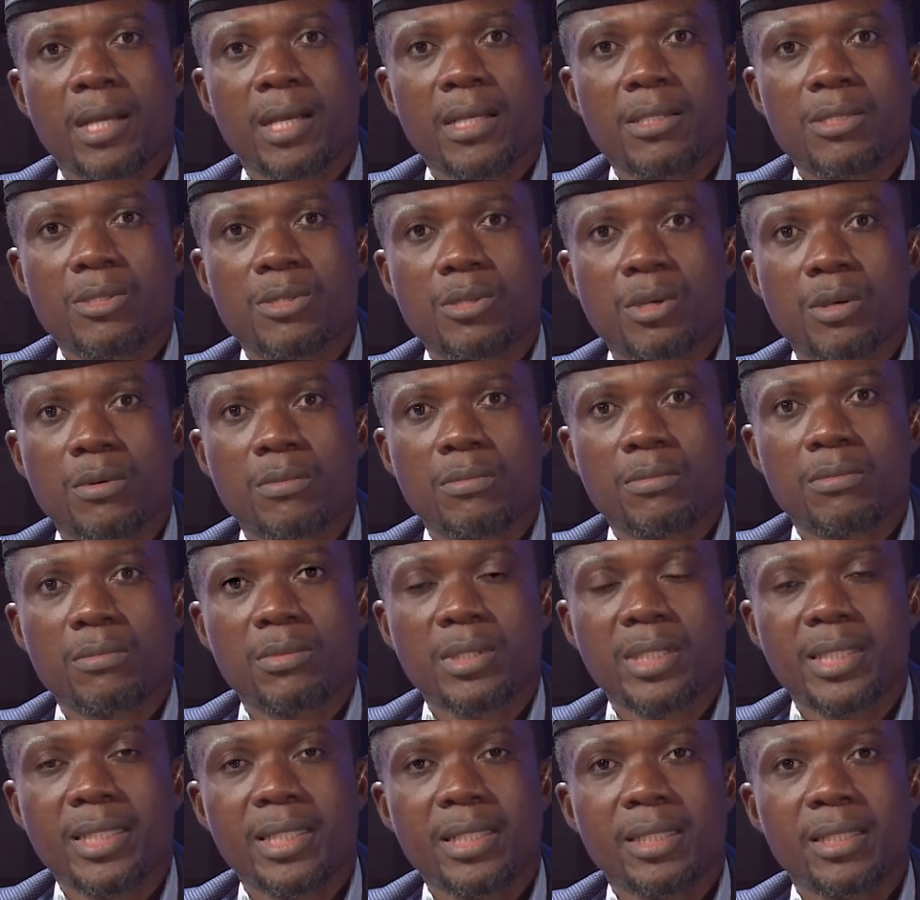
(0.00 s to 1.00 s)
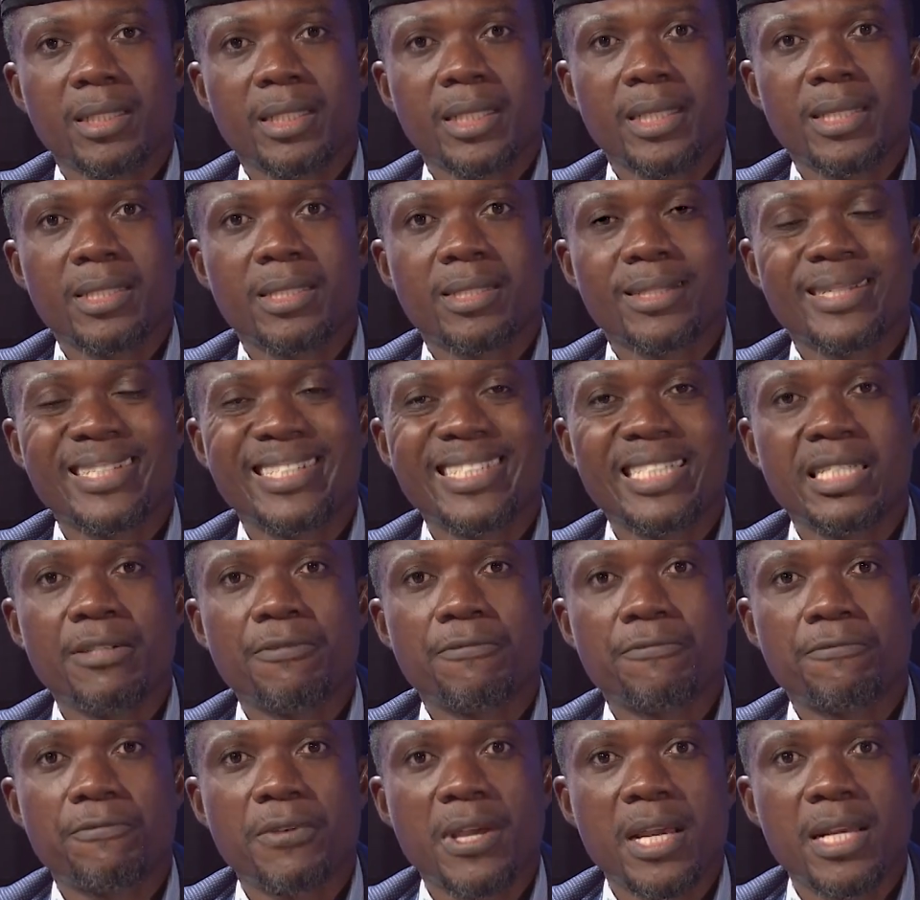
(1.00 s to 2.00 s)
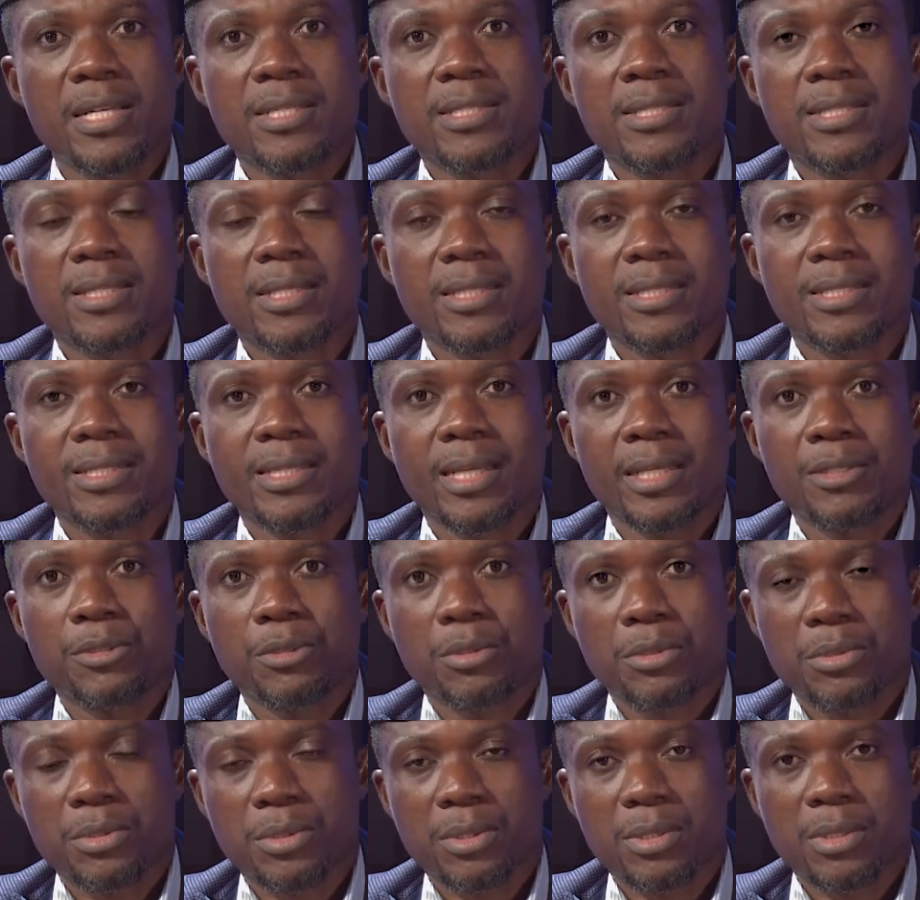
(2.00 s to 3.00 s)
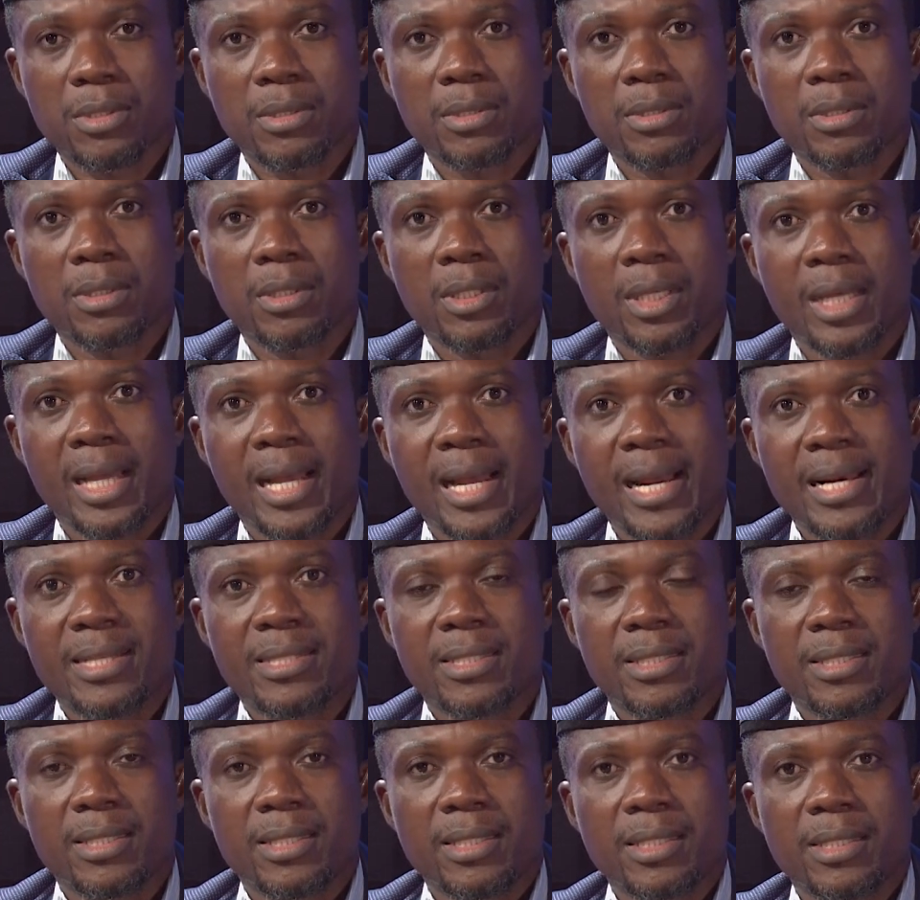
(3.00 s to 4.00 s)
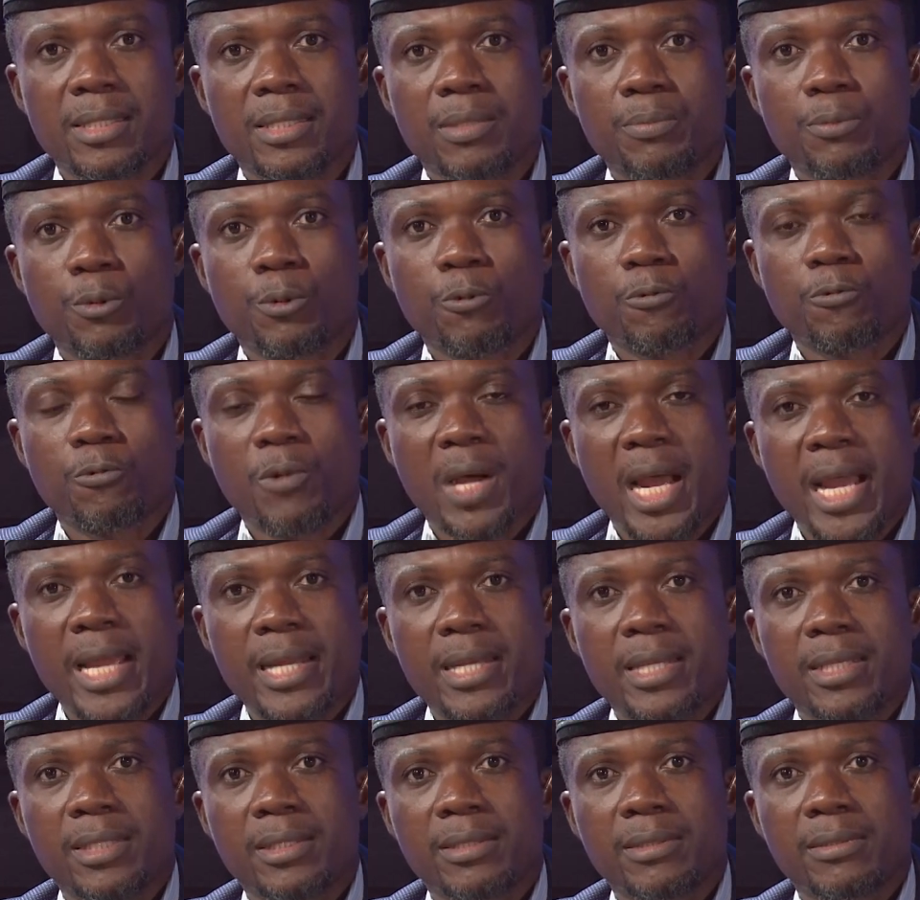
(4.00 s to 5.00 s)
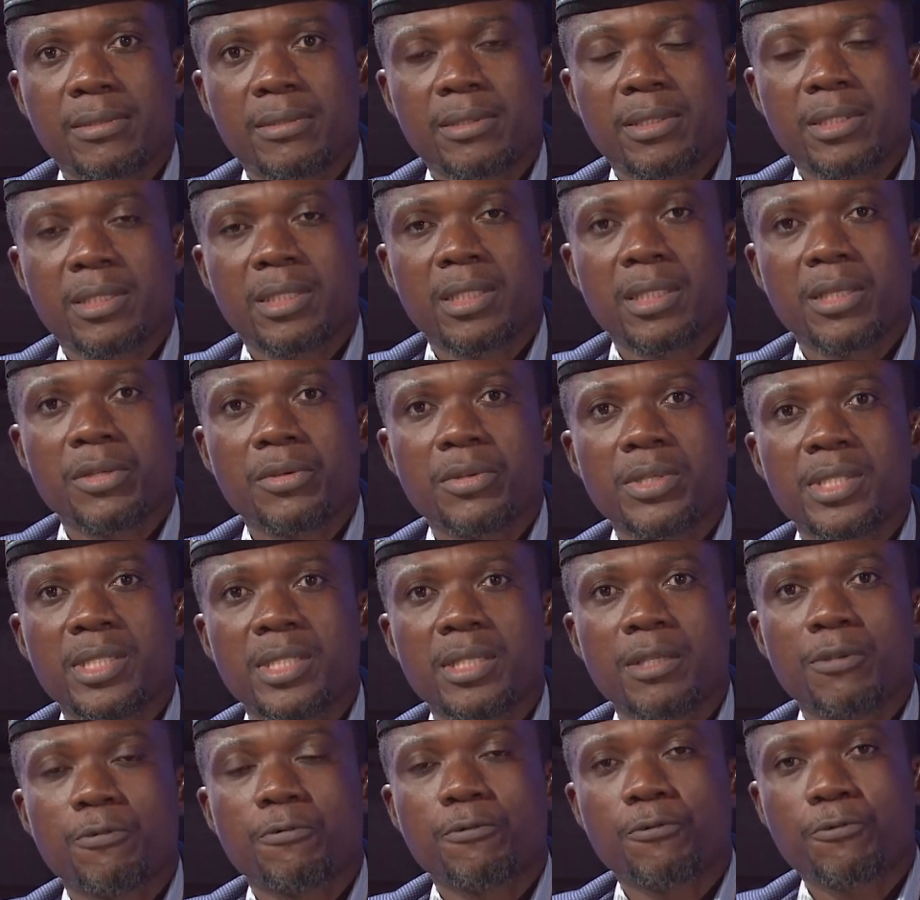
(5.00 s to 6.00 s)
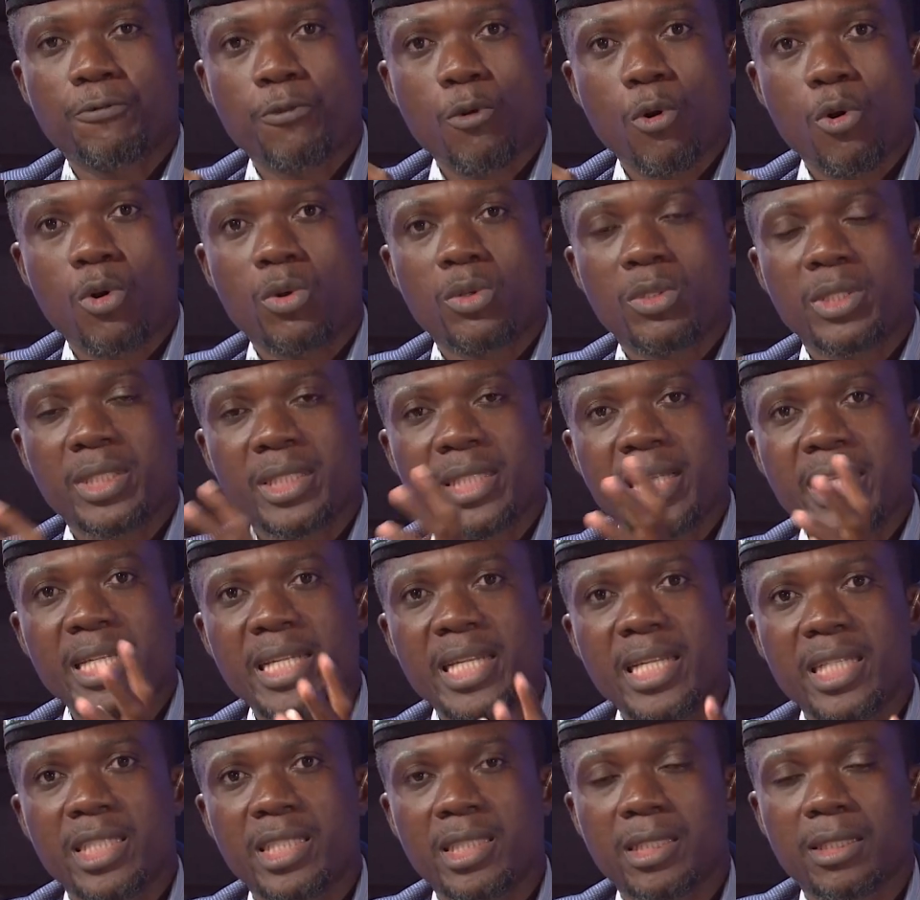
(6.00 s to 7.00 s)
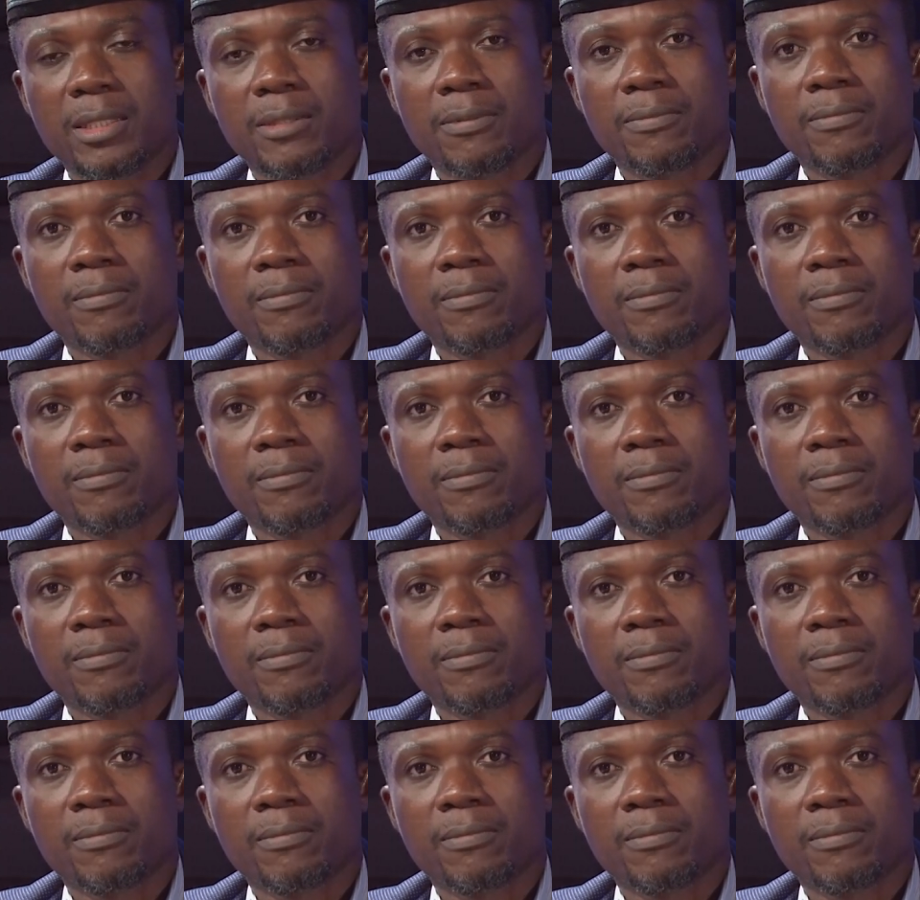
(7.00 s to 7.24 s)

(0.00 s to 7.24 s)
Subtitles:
some in its defense status, as it is providing security for the nation.